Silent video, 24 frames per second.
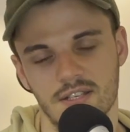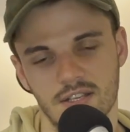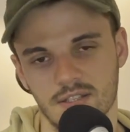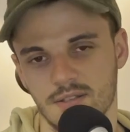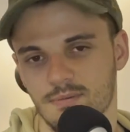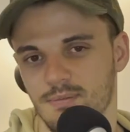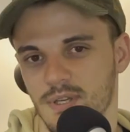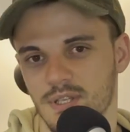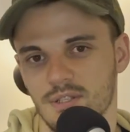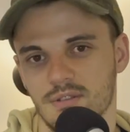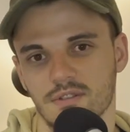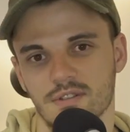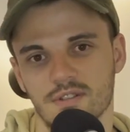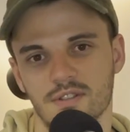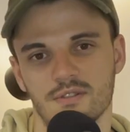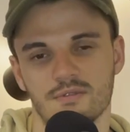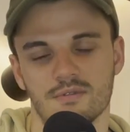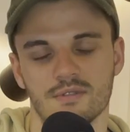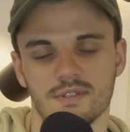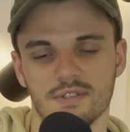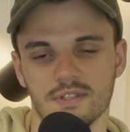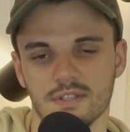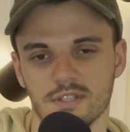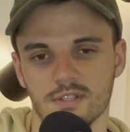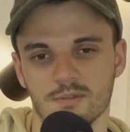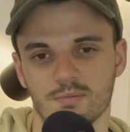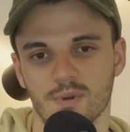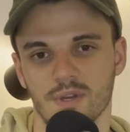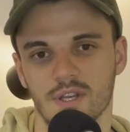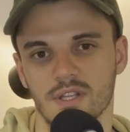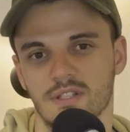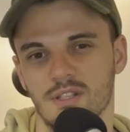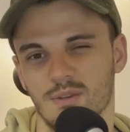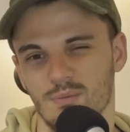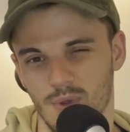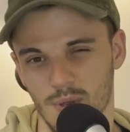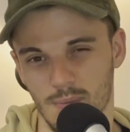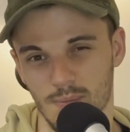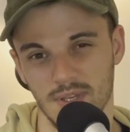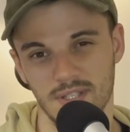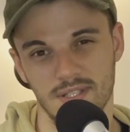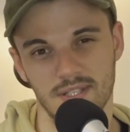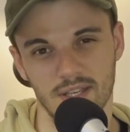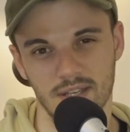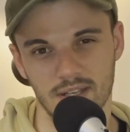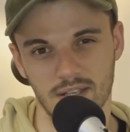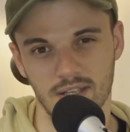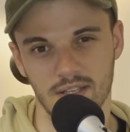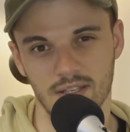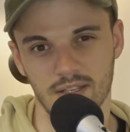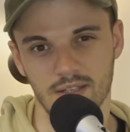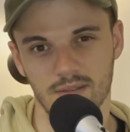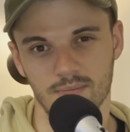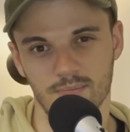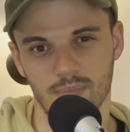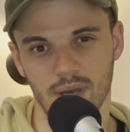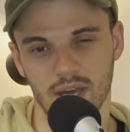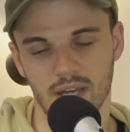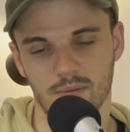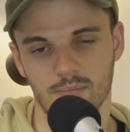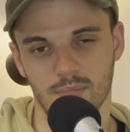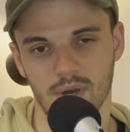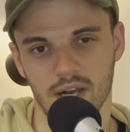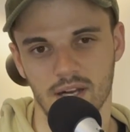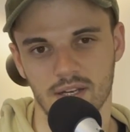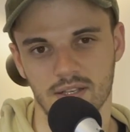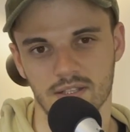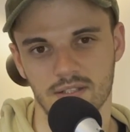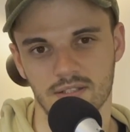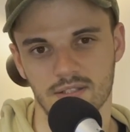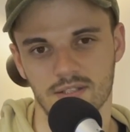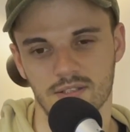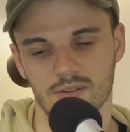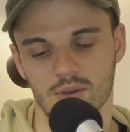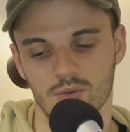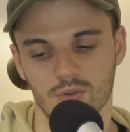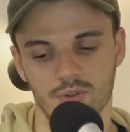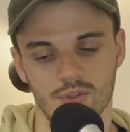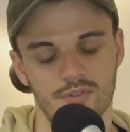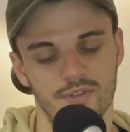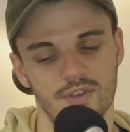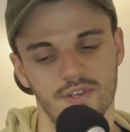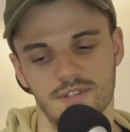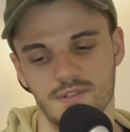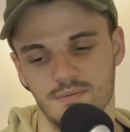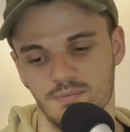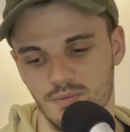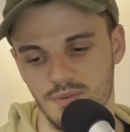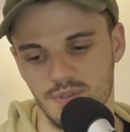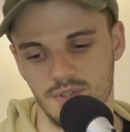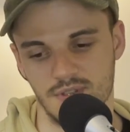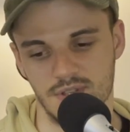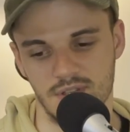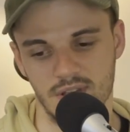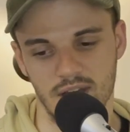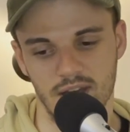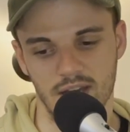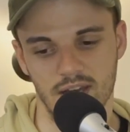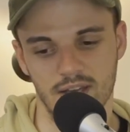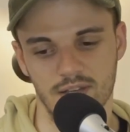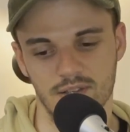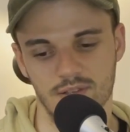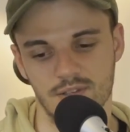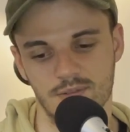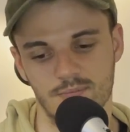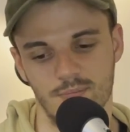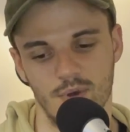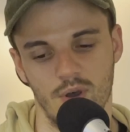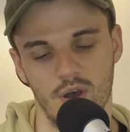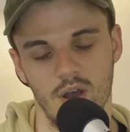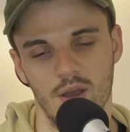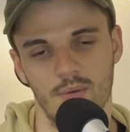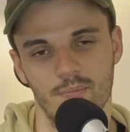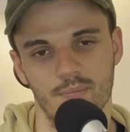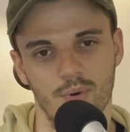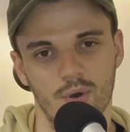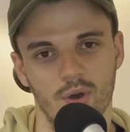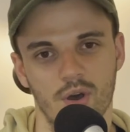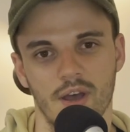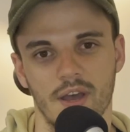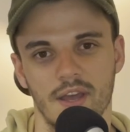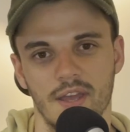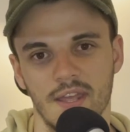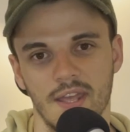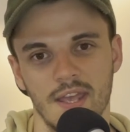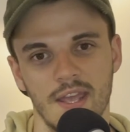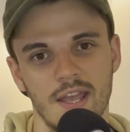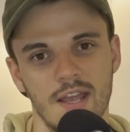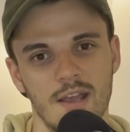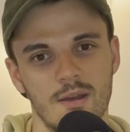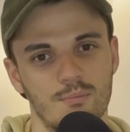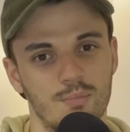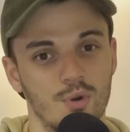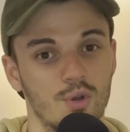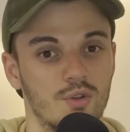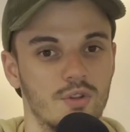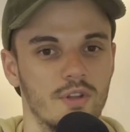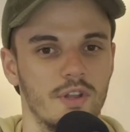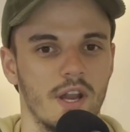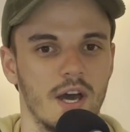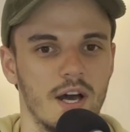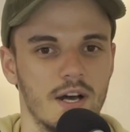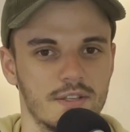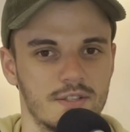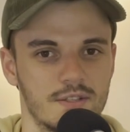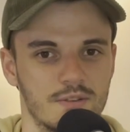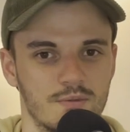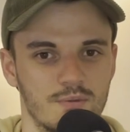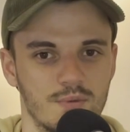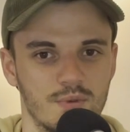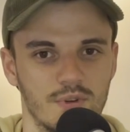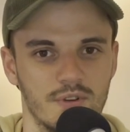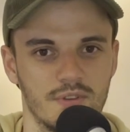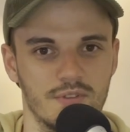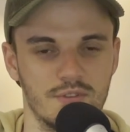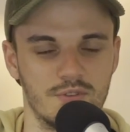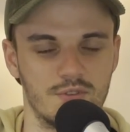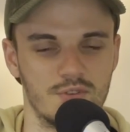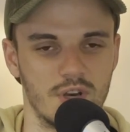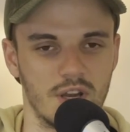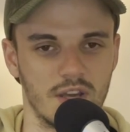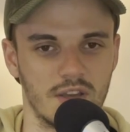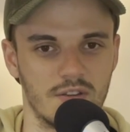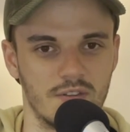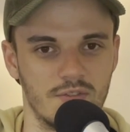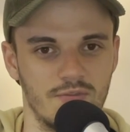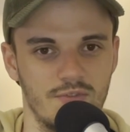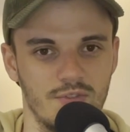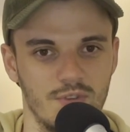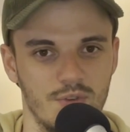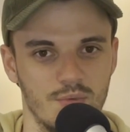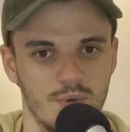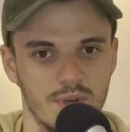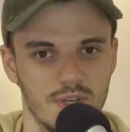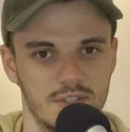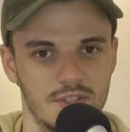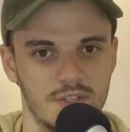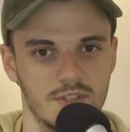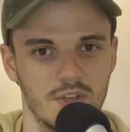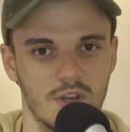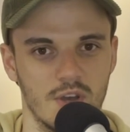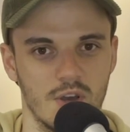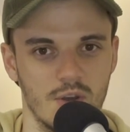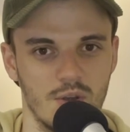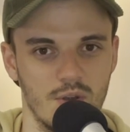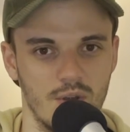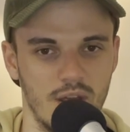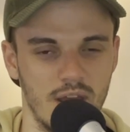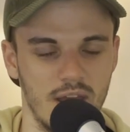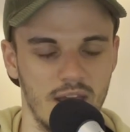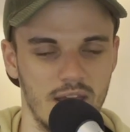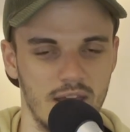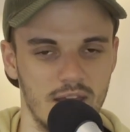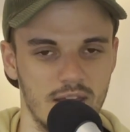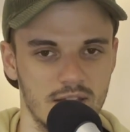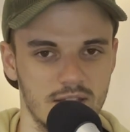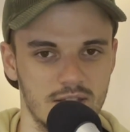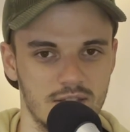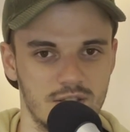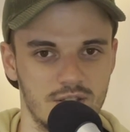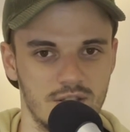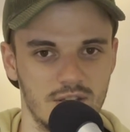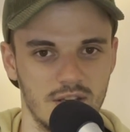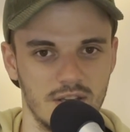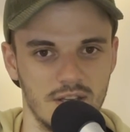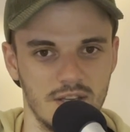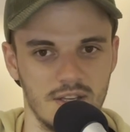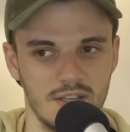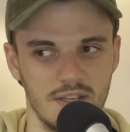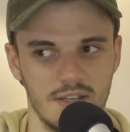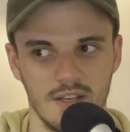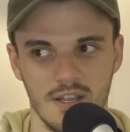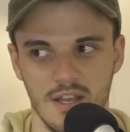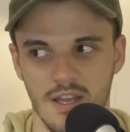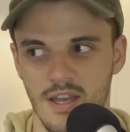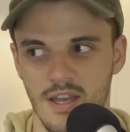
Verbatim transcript: special interest this week. Did we miss any back markers? All of this was inspired by Brooklyn Hustle. We were at the track a few weeks ago and she